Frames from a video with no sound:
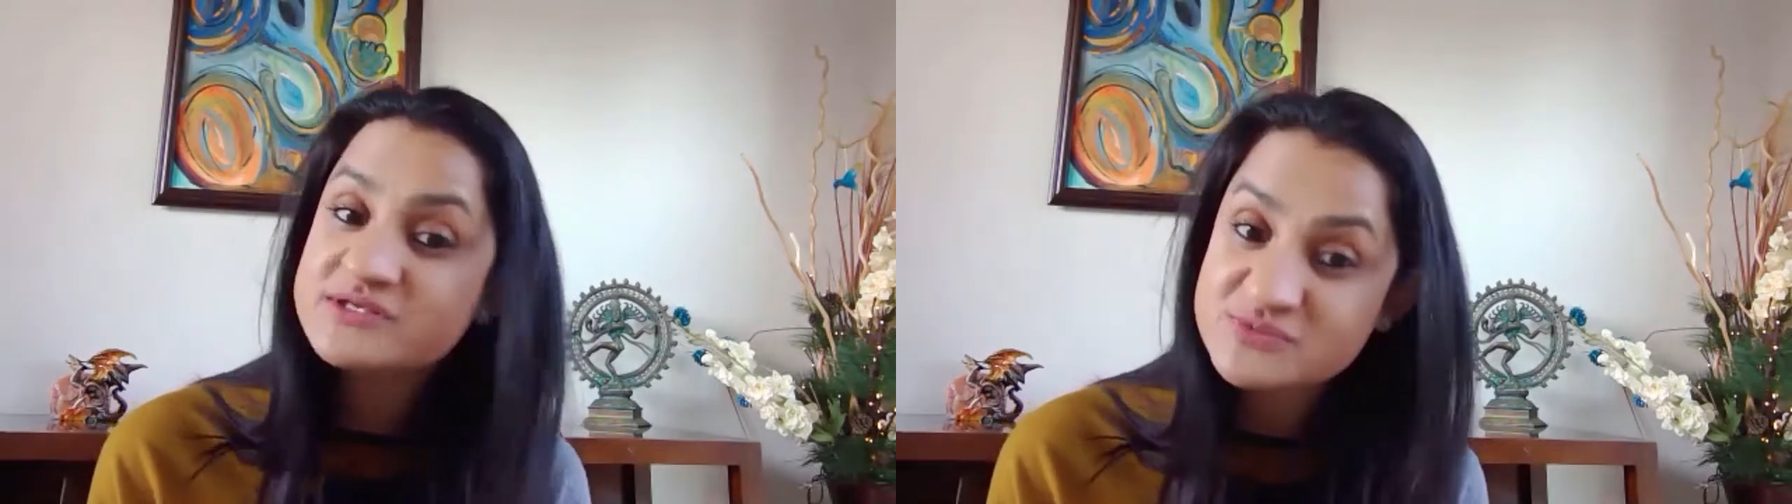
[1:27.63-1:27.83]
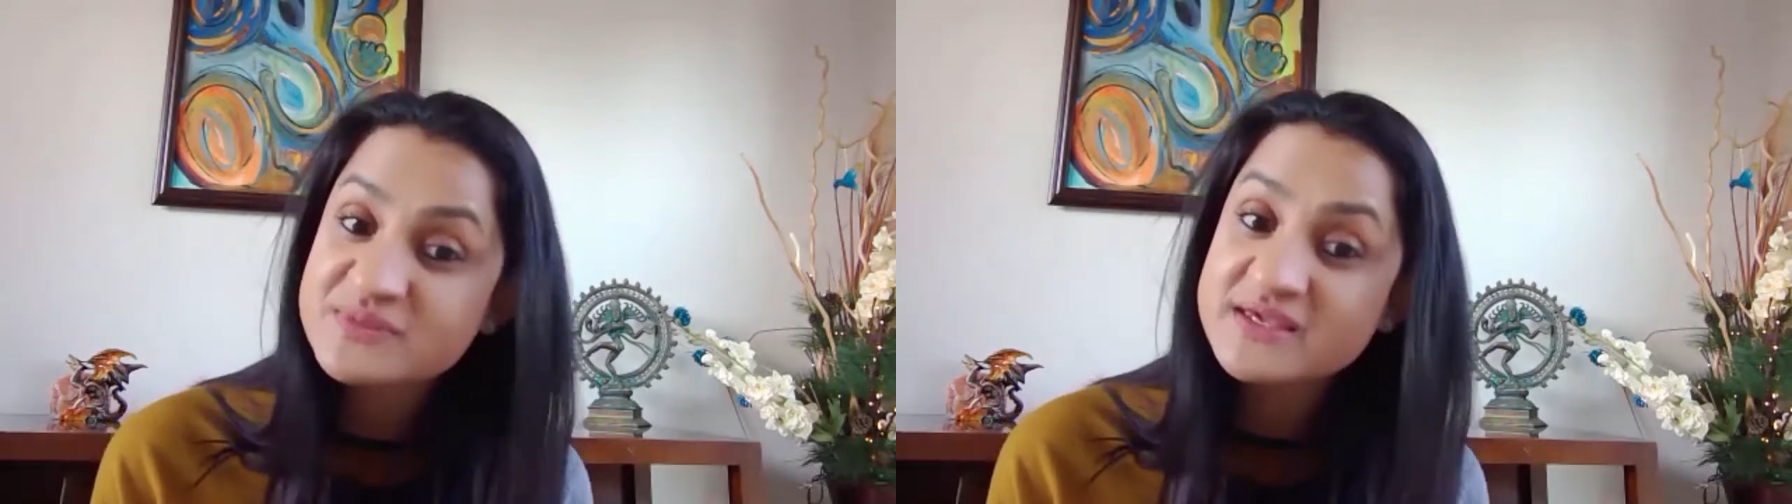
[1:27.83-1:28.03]

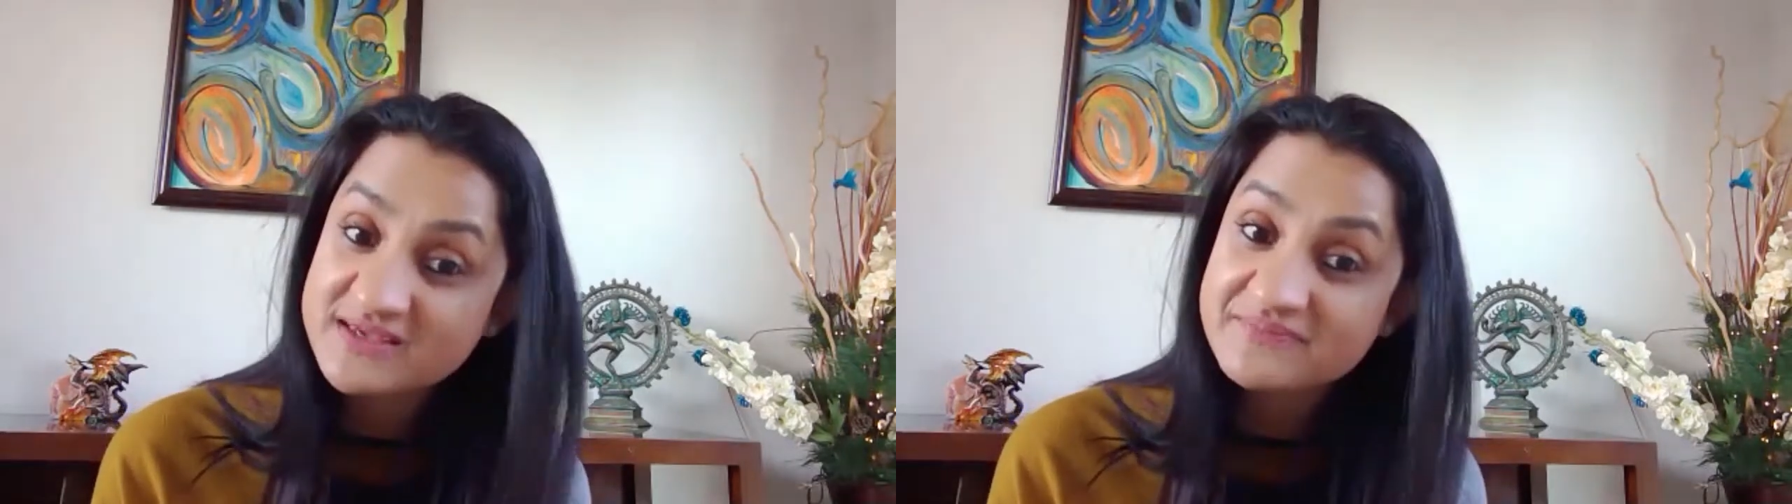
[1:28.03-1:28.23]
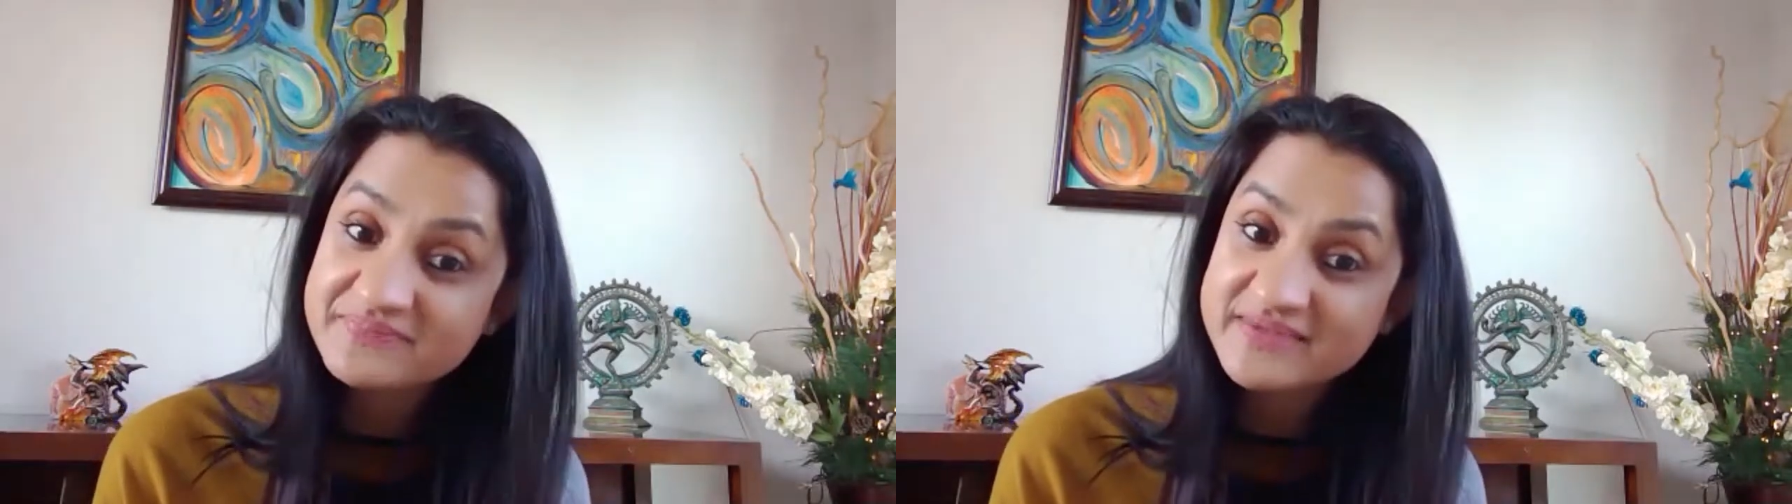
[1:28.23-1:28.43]
be
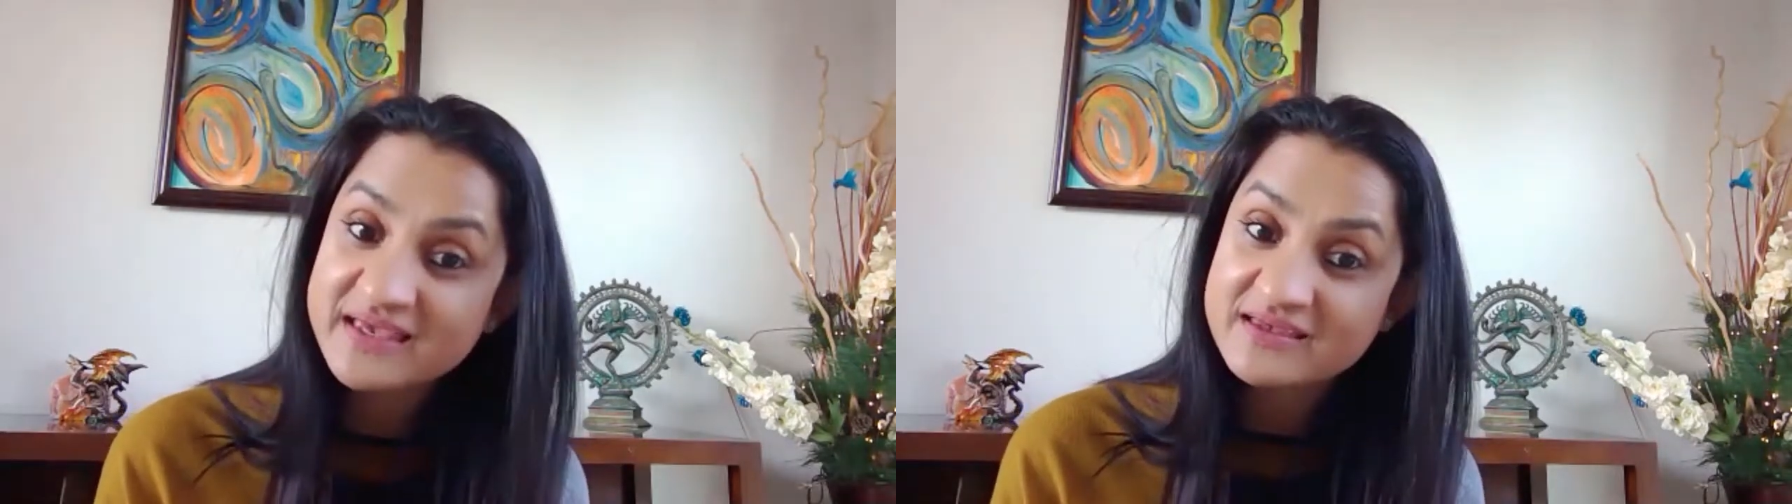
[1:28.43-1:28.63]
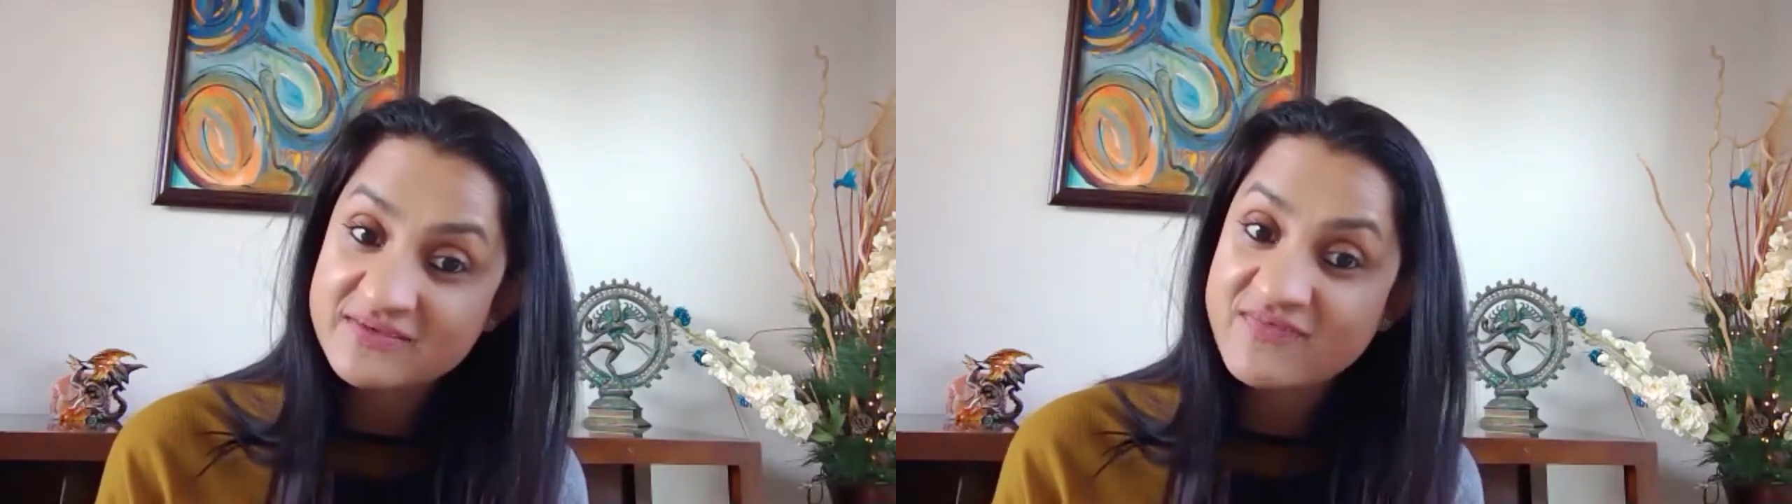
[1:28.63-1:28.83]

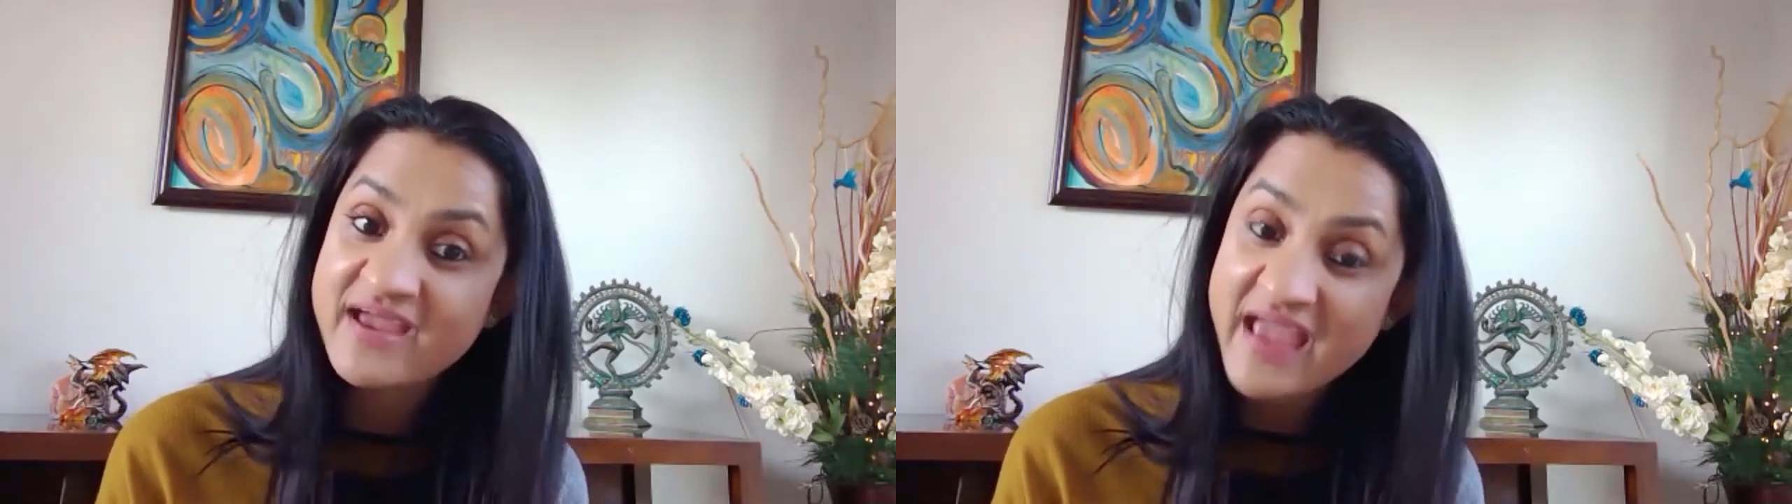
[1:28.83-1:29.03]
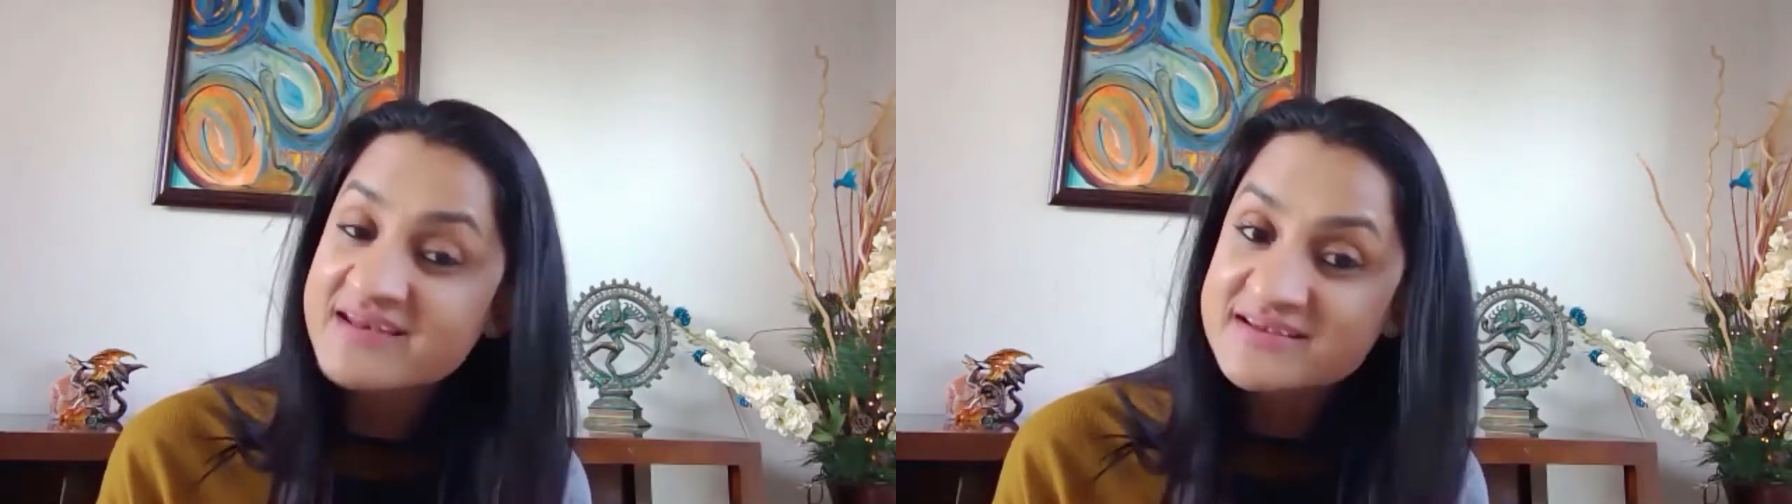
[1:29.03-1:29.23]
if I
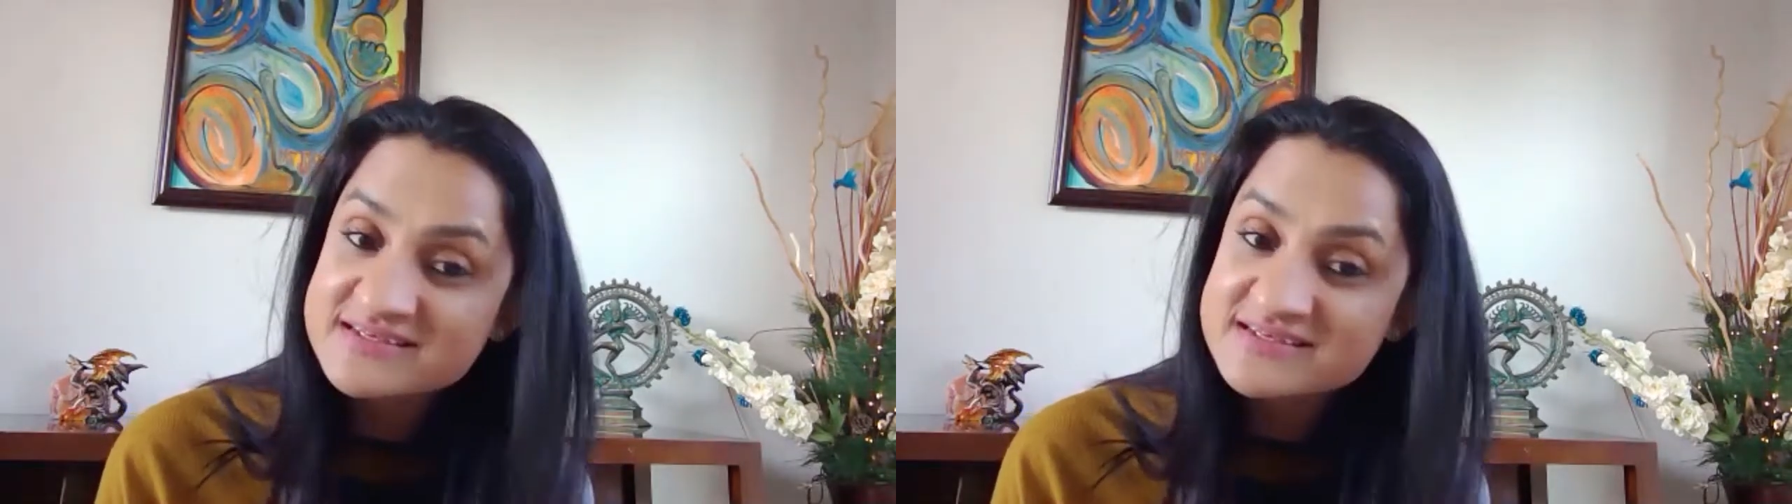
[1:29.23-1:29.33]
had it.